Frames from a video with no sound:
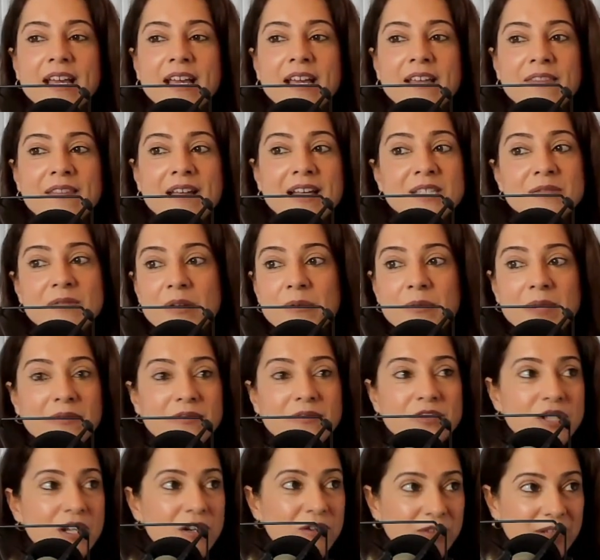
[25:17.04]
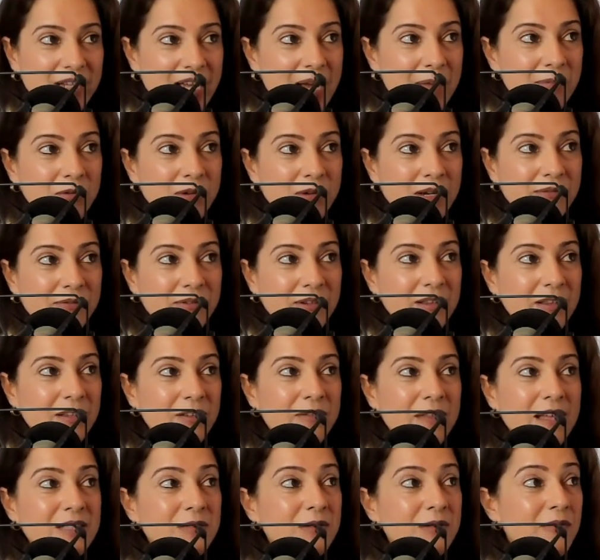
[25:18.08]
and that's why we have a gender gap, quite frankly.
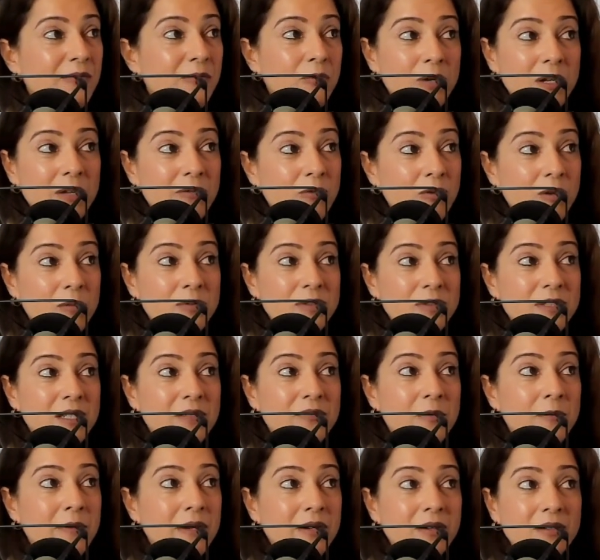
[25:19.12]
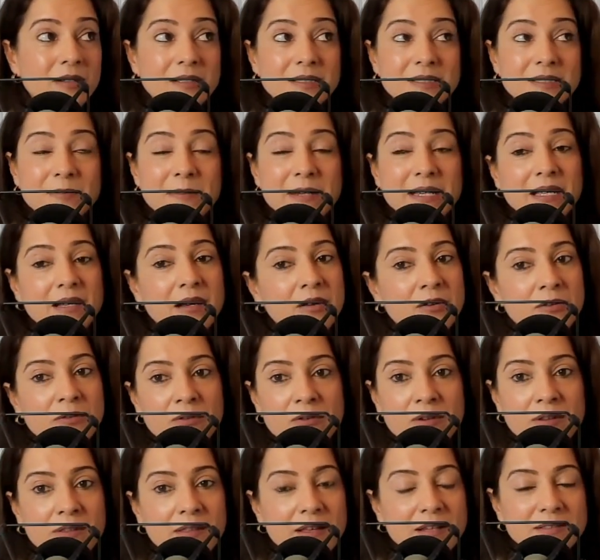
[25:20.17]
Or that's why 44% of Americans making under
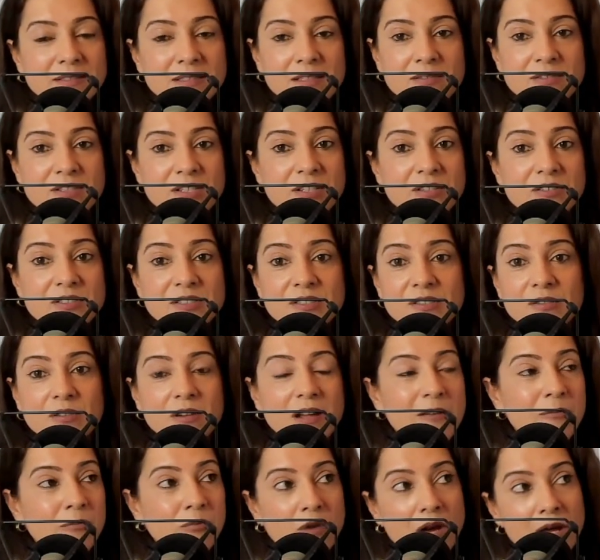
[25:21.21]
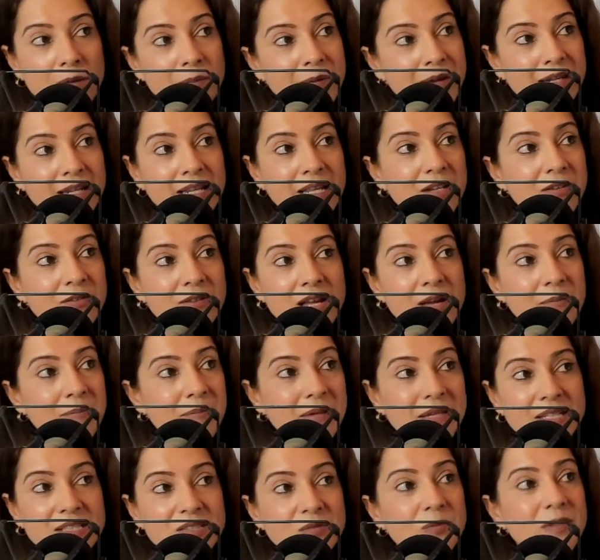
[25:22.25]
$30,000 a year still don't have broadband internet,
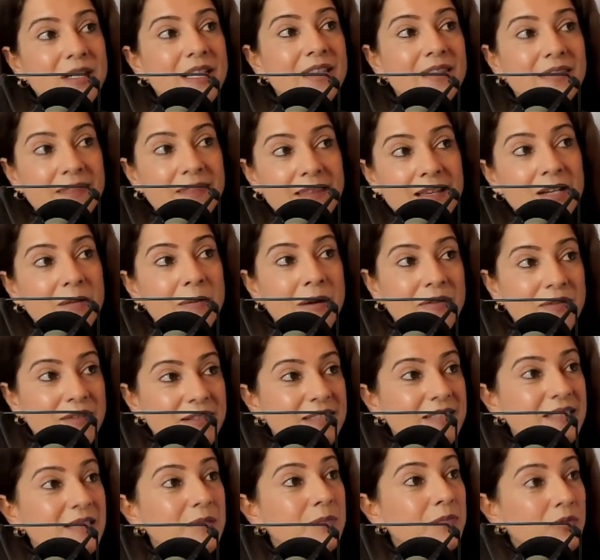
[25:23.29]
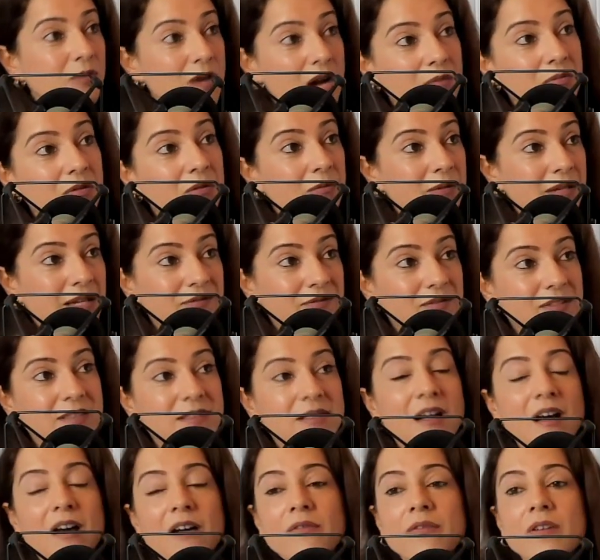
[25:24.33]
because we didn't think about this as a problem we have to
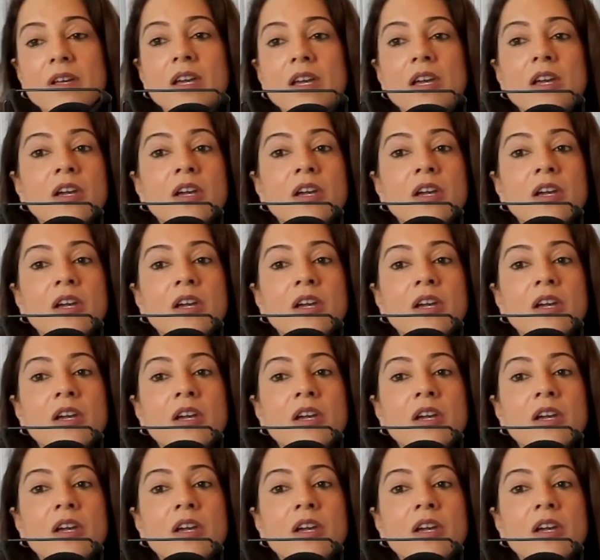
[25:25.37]
solve.